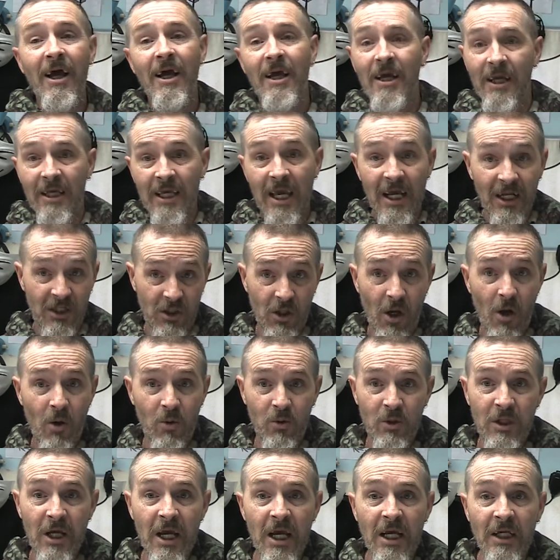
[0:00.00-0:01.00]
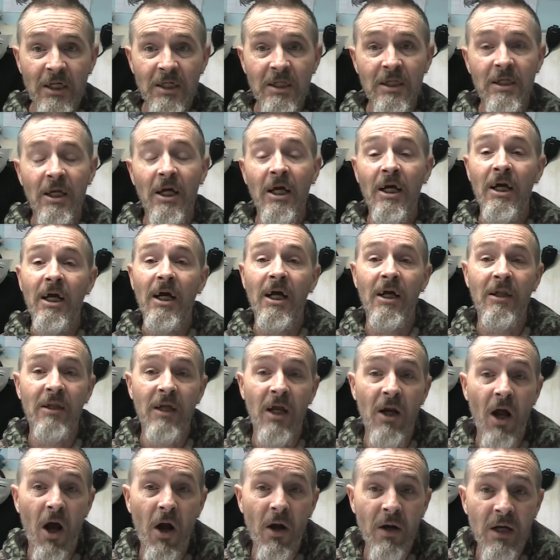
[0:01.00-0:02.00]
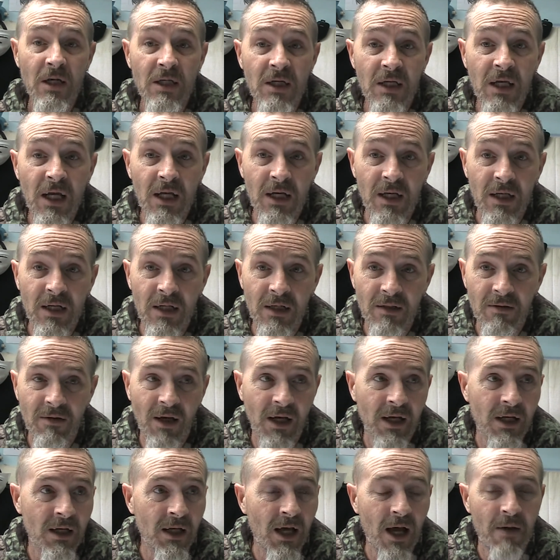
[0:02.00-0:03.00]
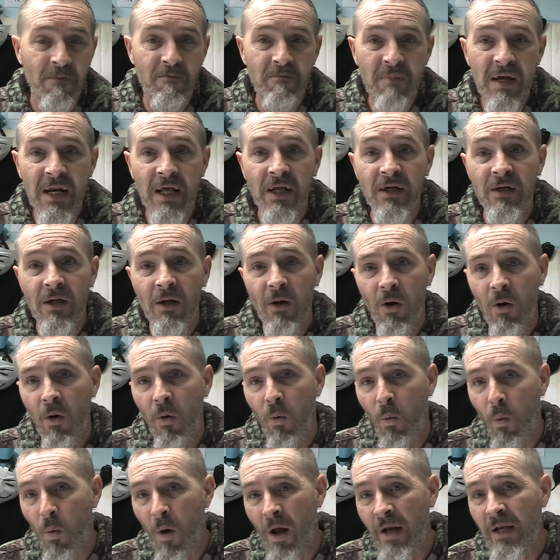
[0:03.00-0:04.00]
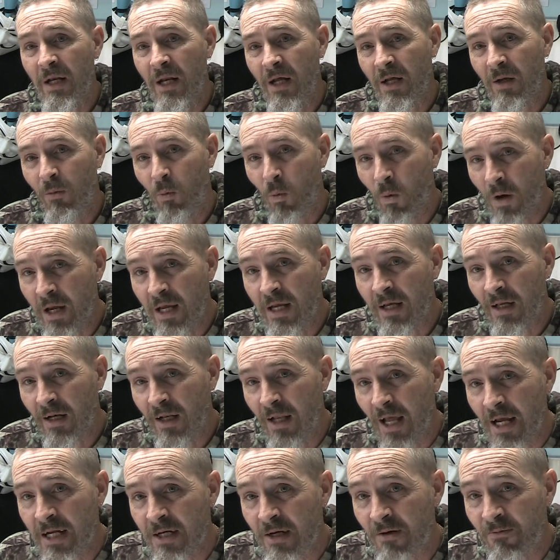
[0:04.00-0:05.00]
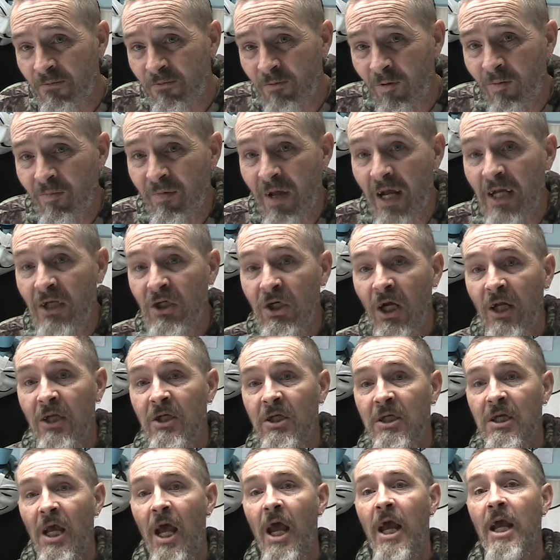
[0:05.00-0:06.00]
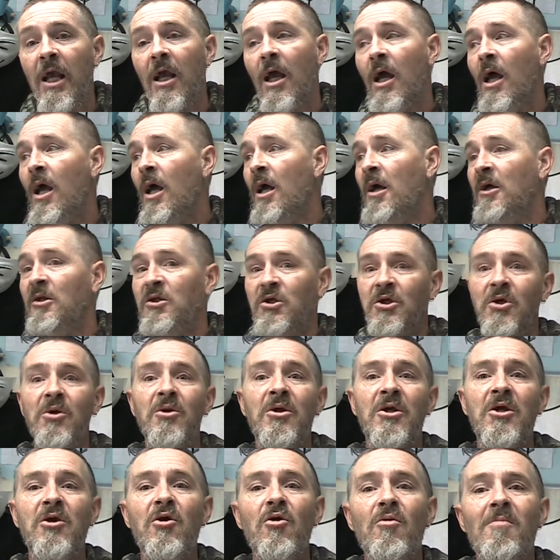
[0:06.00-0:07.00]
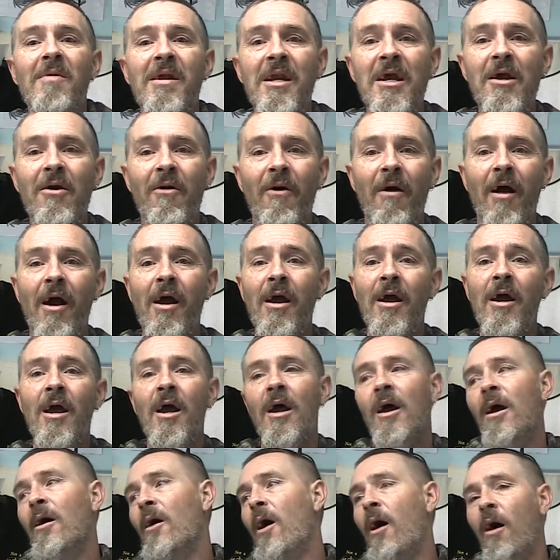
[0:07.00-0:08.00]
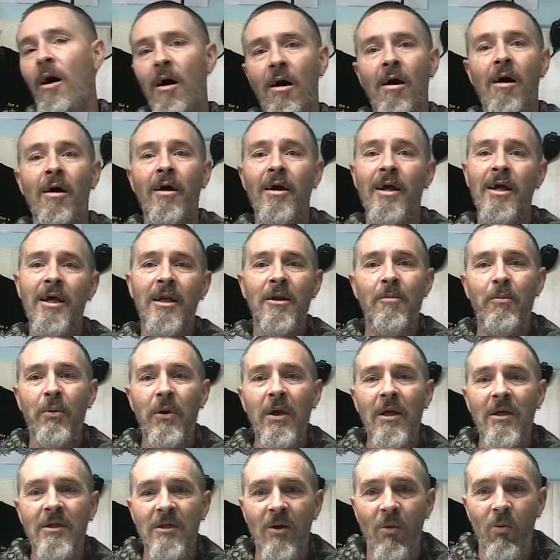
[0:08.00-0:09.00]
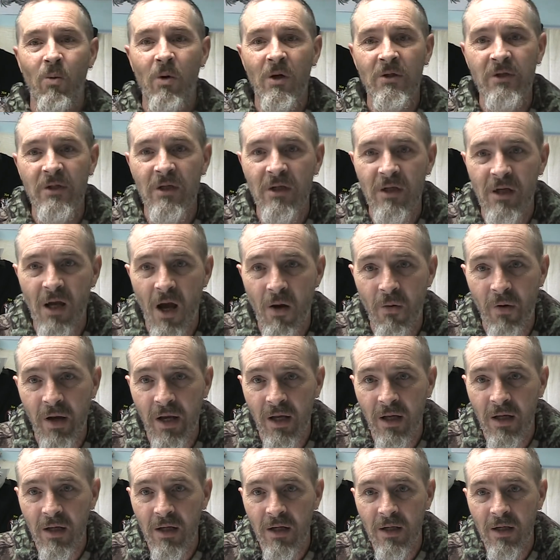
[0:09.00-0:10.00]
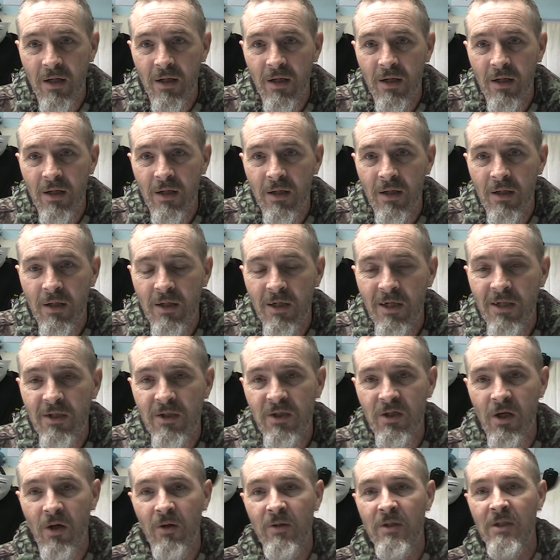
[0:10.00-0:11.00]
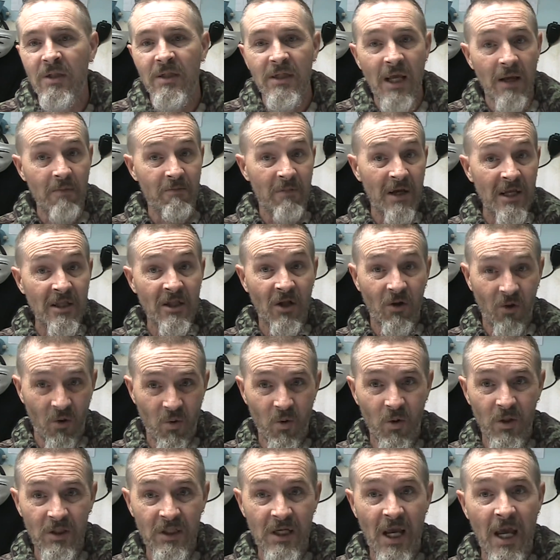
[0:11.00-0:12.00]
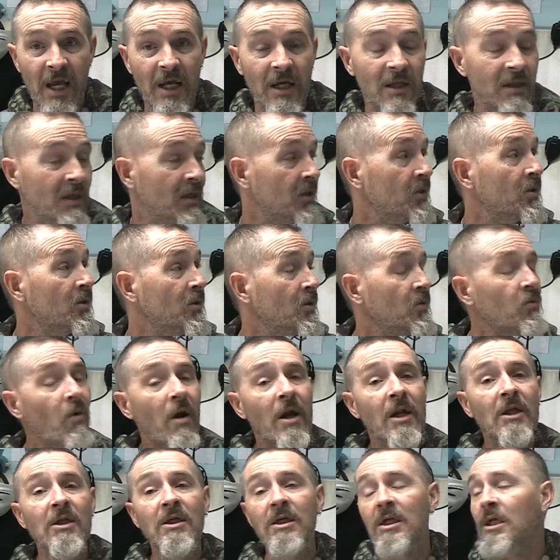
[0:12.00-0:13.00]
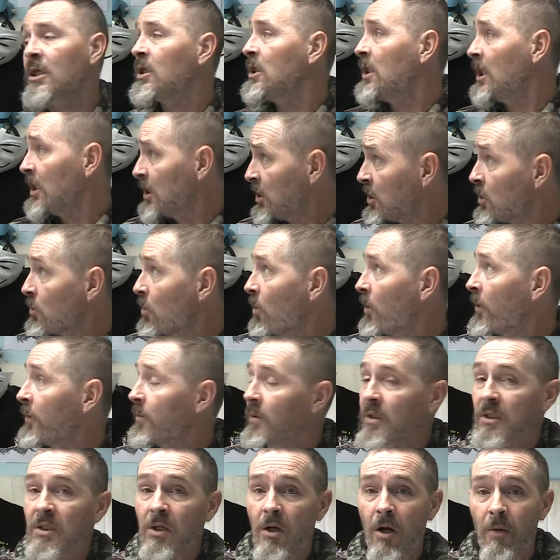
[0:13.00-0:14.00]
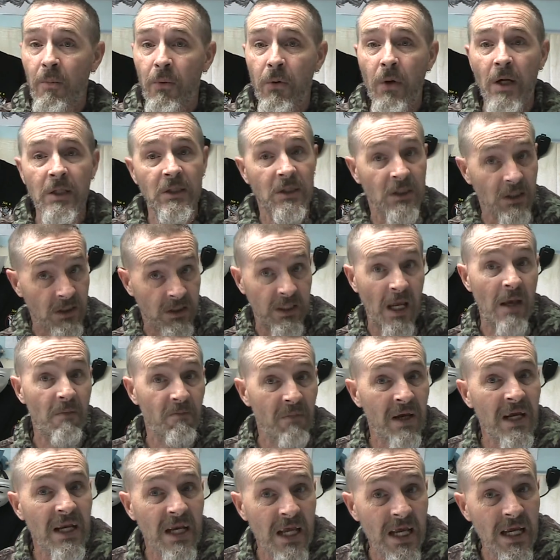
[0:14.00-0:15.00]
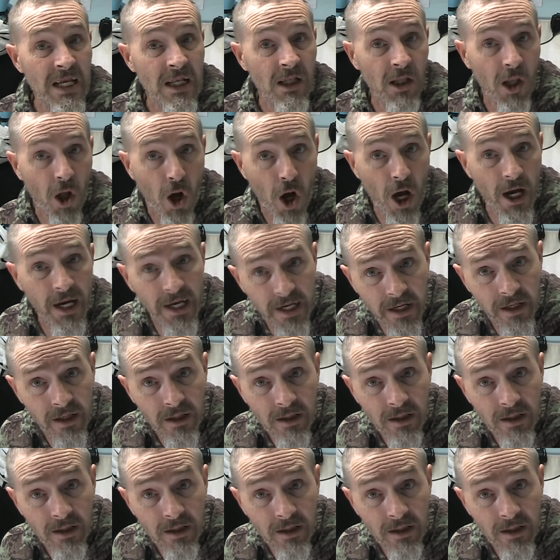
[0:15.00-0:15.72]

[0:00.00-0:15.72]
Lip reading: get told yes, and then only to get a minute 1 week later from that judge saying, due to human error, oh, it appears it wasn't going. So does that mean the court taker that turned around and said, yes, Your Honour, it's an operation, does that mean he lied?